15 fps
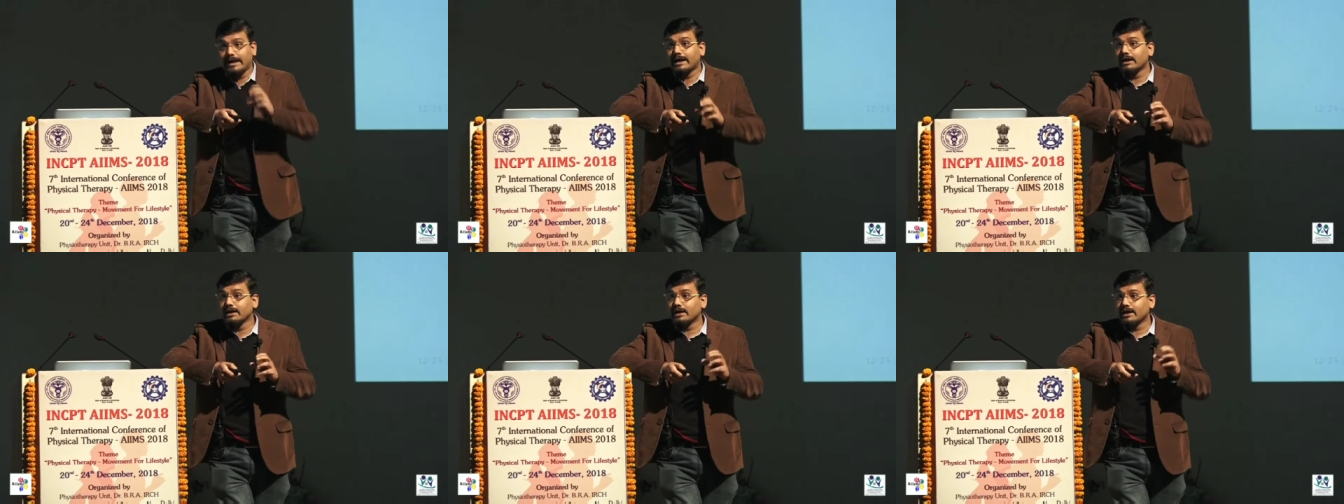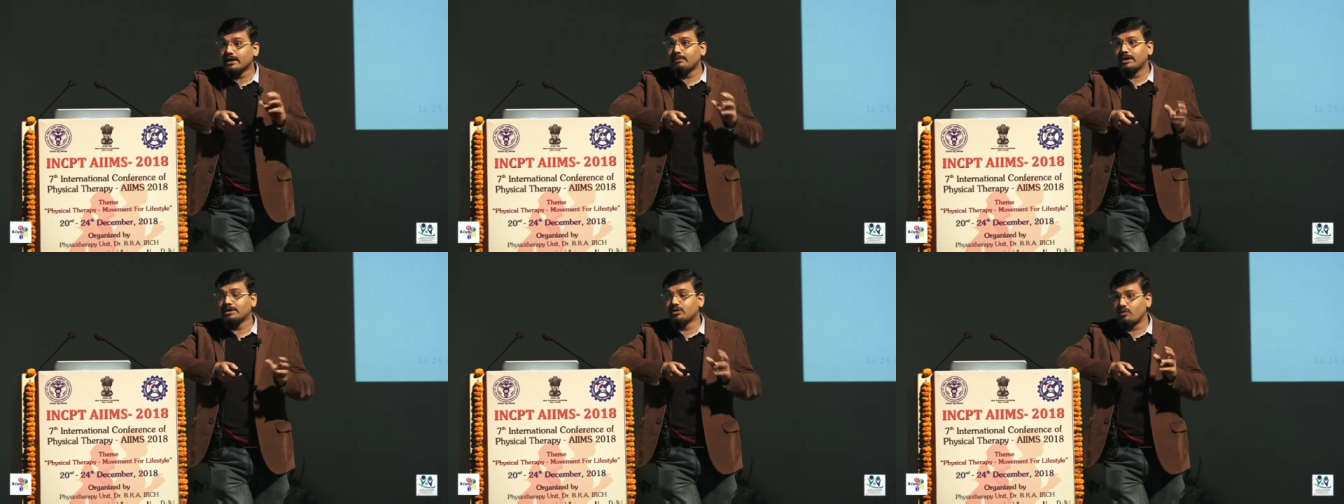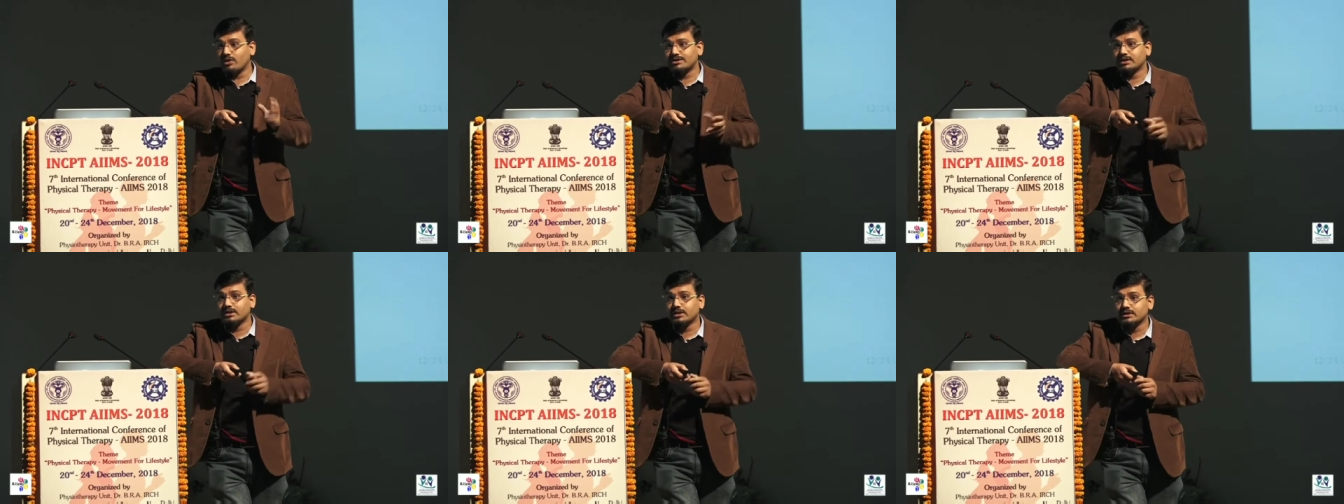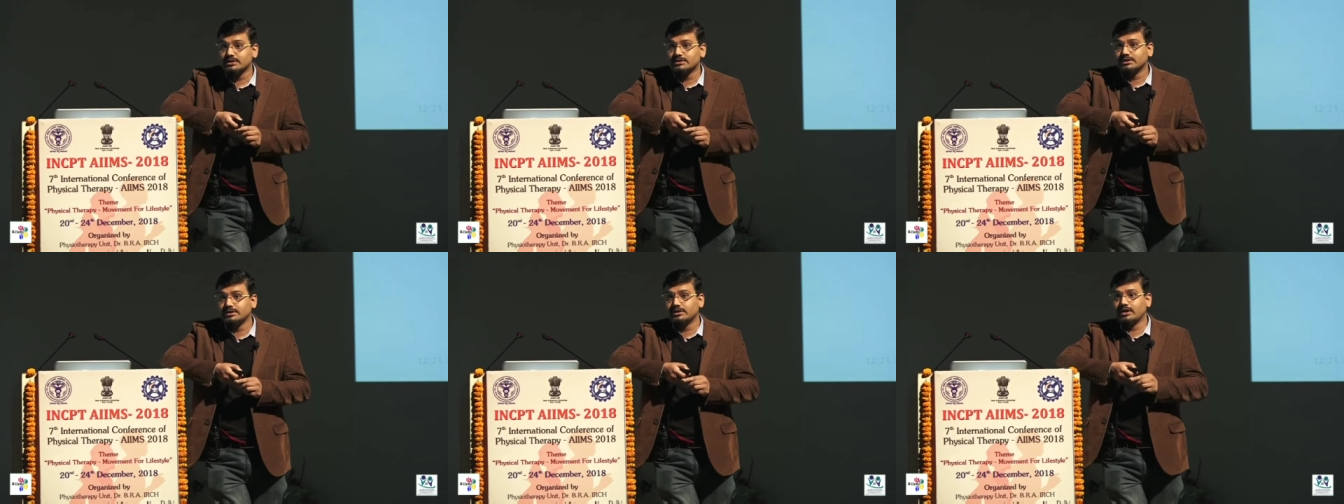taken care by the western
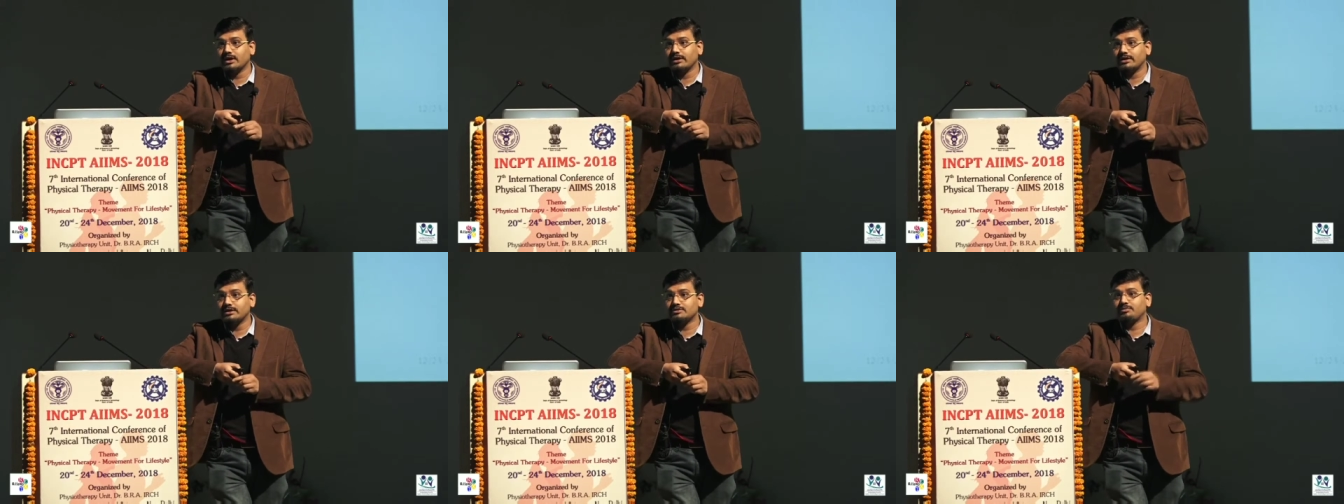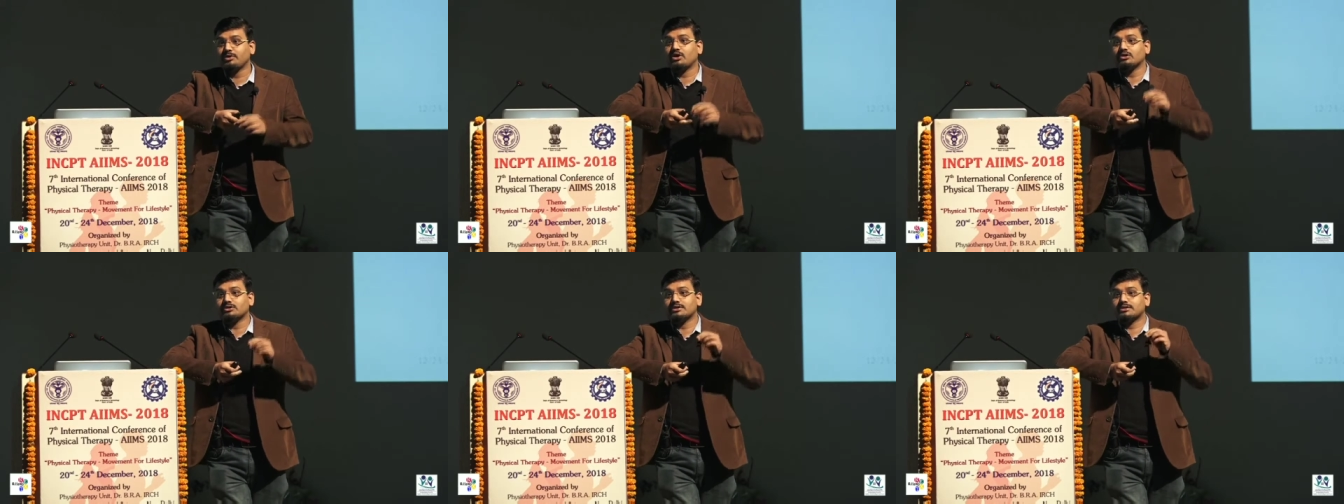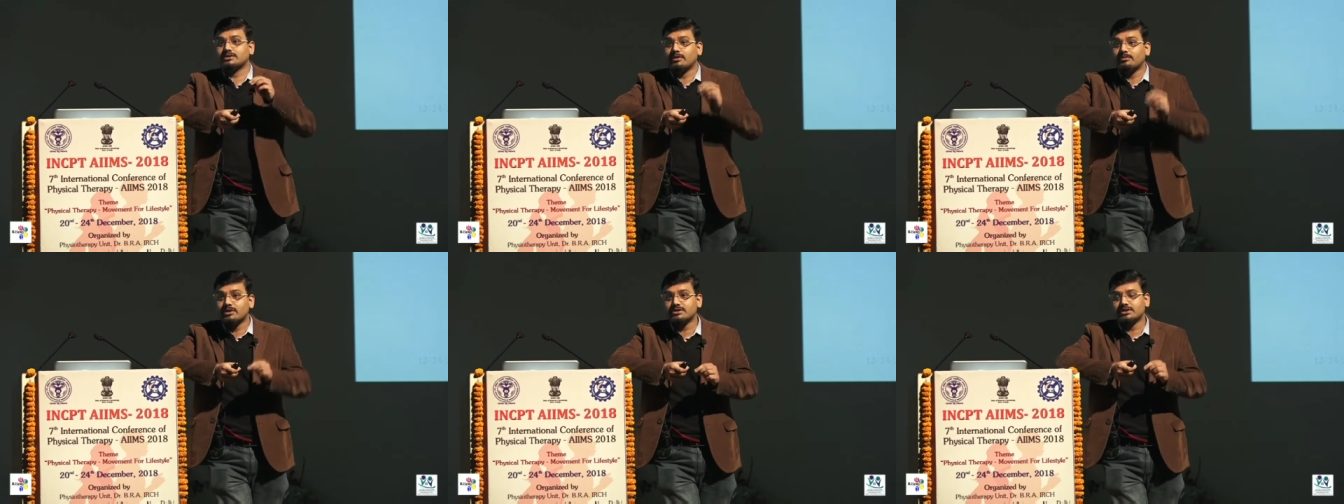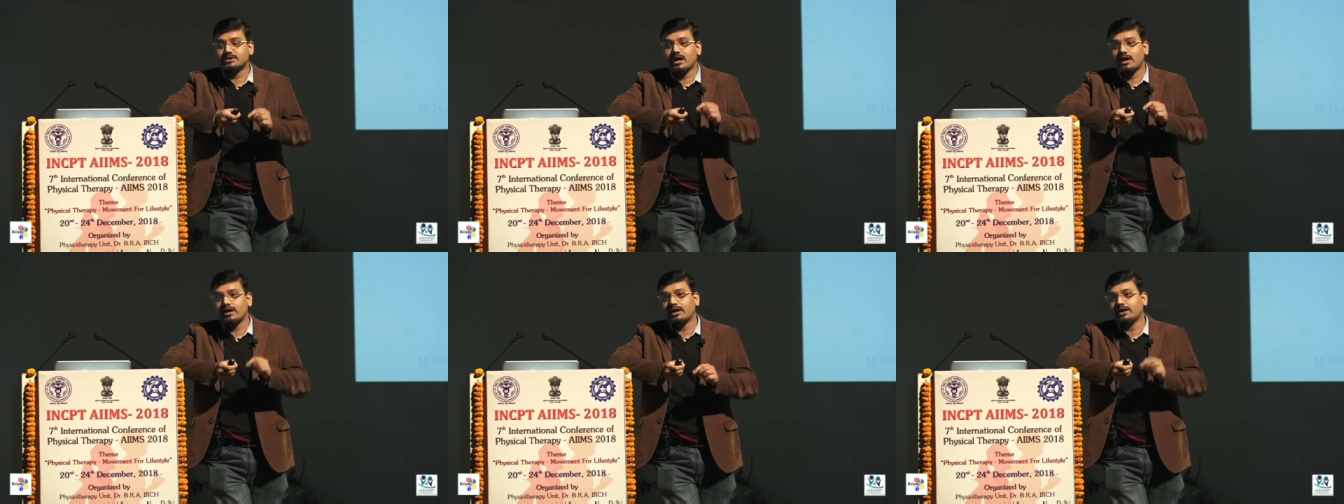countries because the summers
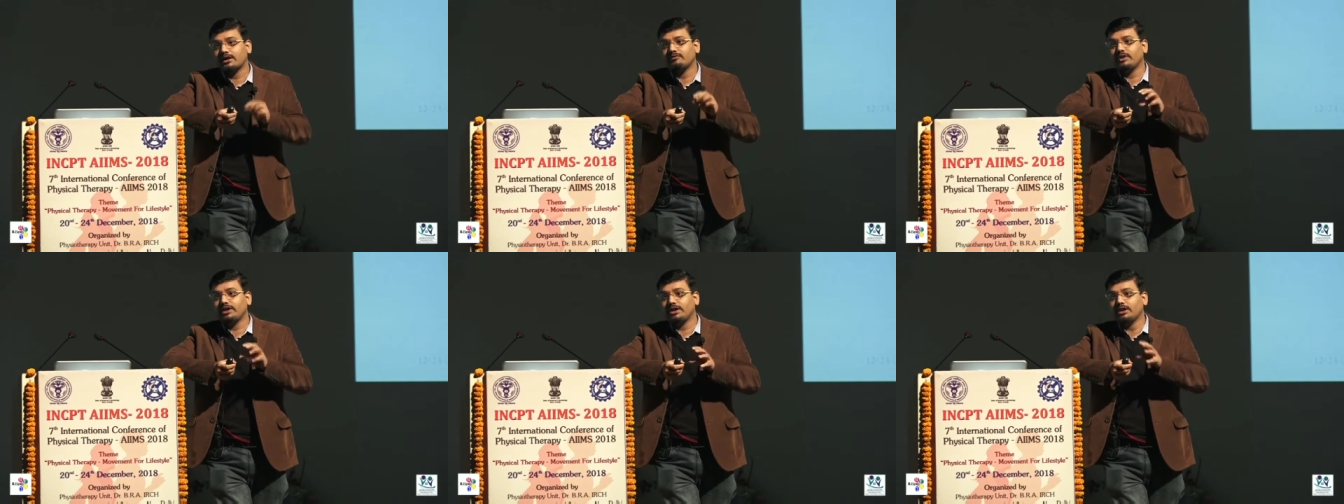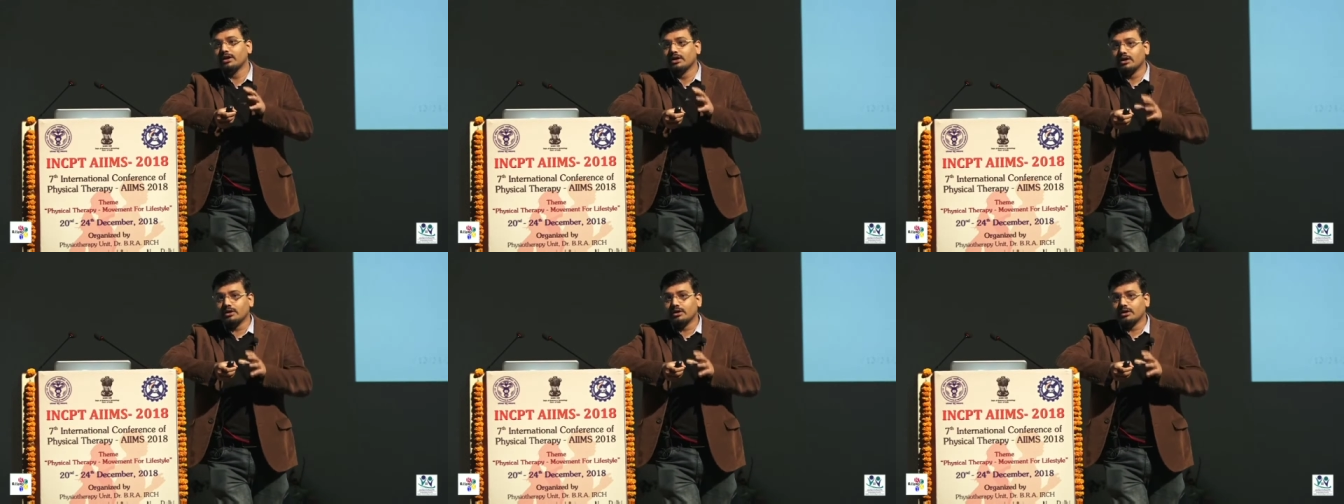are at a very